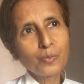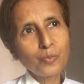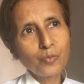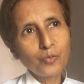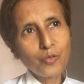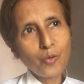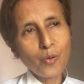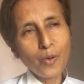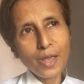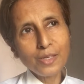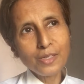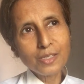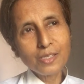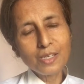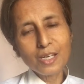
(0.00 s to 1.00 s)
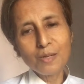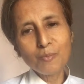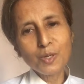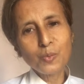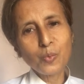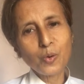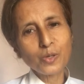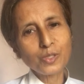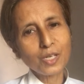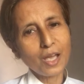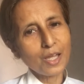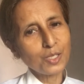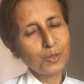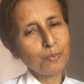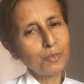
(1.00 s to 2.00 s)
for entertainment, what
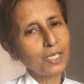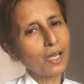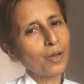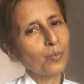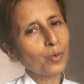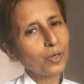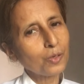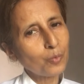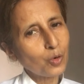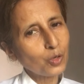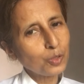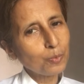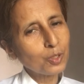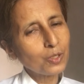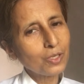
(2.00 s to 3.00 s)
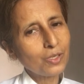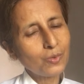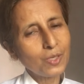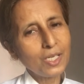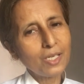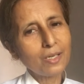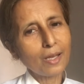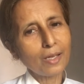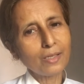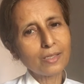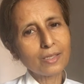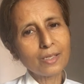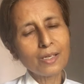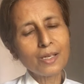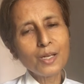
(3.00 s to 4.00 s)
has to be done, what about the street
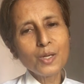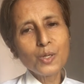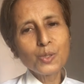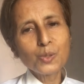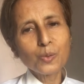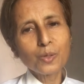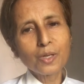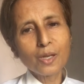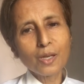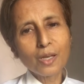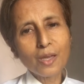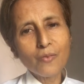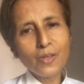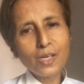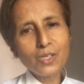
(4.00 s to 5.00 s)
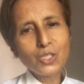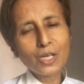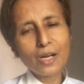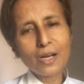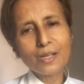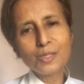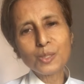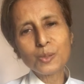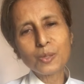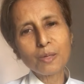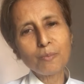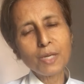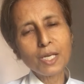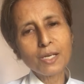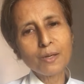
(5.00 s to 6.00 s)
lighting. So given a chance, you
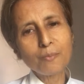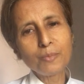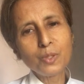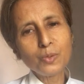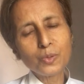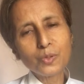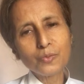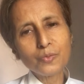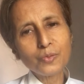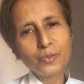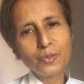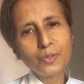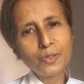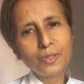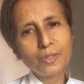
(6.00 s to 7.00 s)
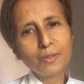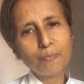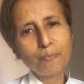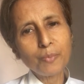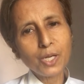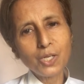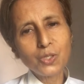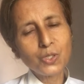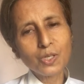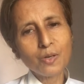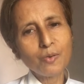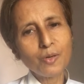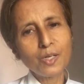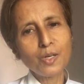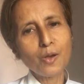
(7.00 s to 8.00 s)
can make a beautiful
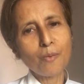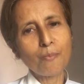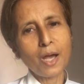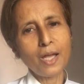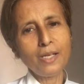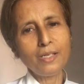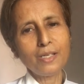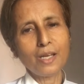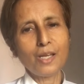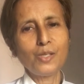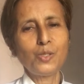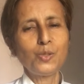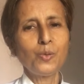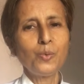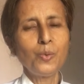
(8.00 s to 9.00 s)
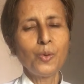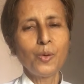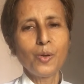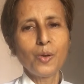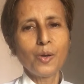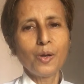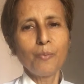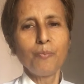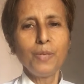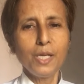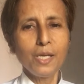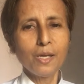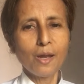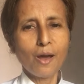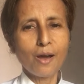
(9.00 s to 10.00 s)
picture in your mind as to
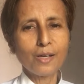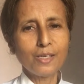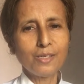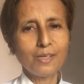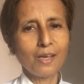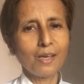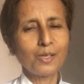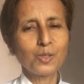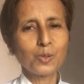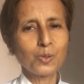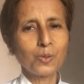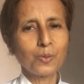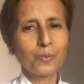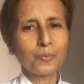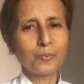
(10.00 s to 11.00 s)
being an architect or